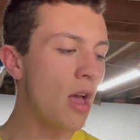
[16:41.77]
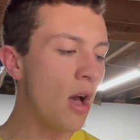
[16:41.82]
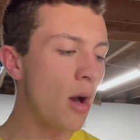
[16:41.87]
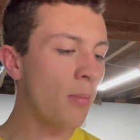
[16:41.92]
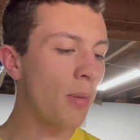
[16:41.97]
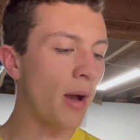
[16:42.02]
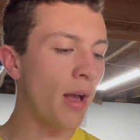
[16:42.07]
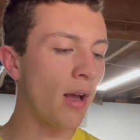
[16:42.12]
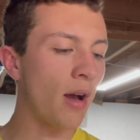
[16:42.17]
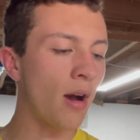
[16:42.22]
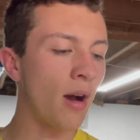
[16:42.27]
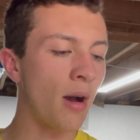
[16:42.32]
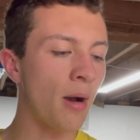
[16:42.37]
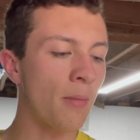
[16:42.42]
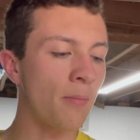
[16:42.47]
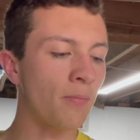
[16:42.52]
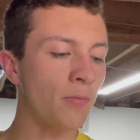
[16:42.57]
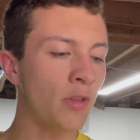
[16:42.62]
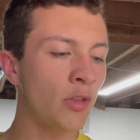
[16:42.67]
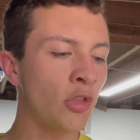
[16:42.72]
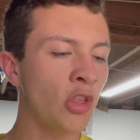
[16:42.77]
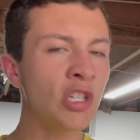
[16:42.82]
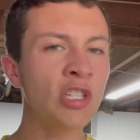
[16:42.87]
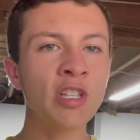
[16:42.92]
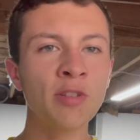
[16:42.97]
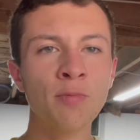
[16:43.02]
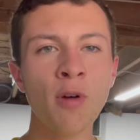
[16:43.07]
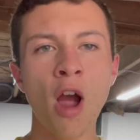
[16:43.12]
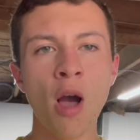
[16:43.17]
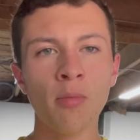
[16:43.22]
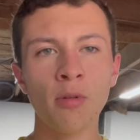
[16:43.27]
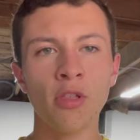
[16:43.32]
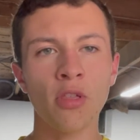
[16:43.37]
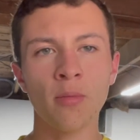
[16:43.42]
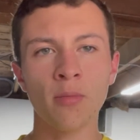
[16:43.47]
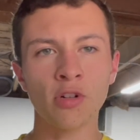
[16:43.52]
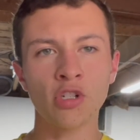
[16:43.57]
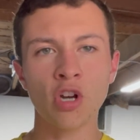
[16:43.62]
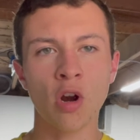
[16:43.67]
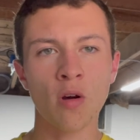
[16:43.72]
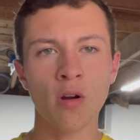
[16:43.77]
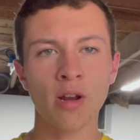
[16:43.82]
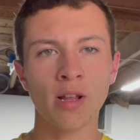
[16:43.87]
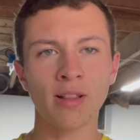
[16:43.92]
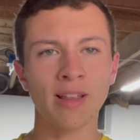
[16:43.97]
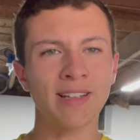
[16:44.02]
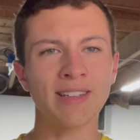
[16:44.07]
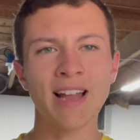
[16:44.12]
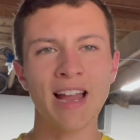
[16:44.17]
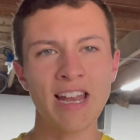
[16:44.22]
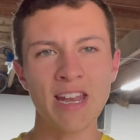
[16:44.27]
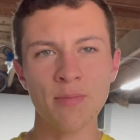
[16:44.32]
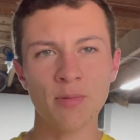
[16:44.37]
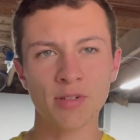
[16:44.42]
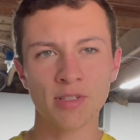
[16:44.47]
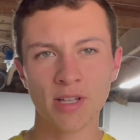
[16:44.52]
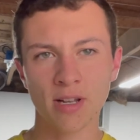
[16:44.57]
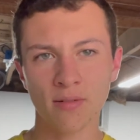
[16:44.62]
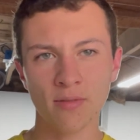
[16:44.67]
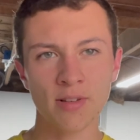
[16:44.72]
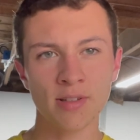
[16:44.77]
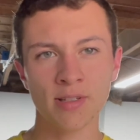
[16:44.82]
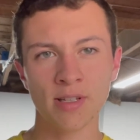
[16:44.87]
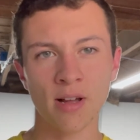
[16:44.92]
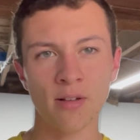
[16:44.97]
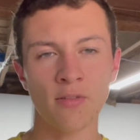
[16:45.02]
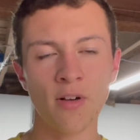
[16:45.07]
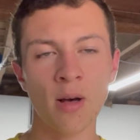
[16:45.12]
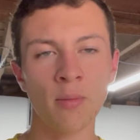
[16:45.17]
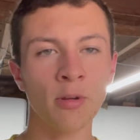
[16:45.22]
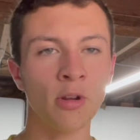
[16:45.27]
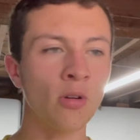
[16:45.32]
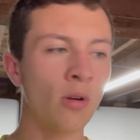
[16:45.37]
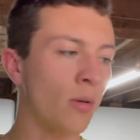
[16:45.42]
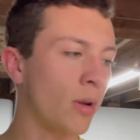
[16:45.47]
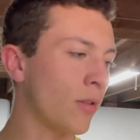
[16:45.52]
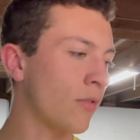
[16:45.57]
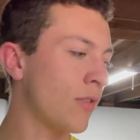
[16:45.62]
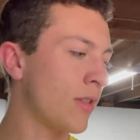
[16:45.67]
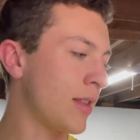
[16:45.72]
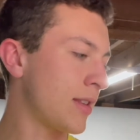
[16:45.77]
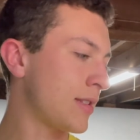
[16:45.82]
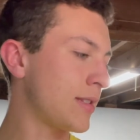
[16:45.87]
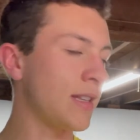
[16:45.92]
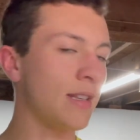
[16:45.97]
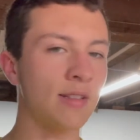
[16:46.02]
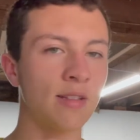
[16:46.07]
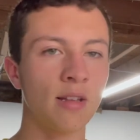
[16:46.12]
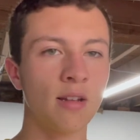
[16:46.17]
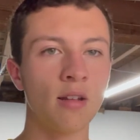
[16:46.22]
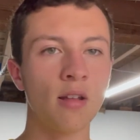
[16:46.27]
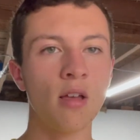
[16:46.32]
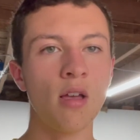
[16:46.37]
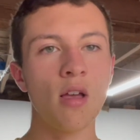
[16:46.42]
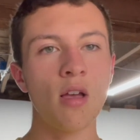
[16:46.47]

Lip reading: But this is probably the majority, 90% of the stuff I'll be growing for this season.